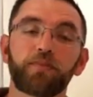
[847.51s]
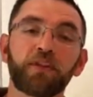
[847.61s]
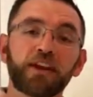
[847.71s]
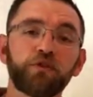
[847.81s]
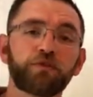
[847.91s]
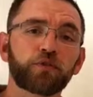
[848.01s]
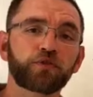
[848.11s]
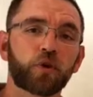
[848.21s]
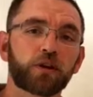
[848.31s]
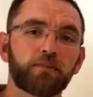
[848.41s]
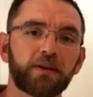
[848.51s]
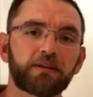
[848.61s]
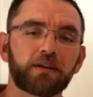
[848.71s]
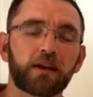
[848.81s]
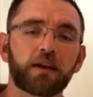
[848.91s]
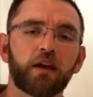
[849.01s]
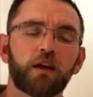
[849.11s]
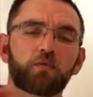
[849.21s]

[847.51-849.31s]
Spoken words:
Thank you for joining me today.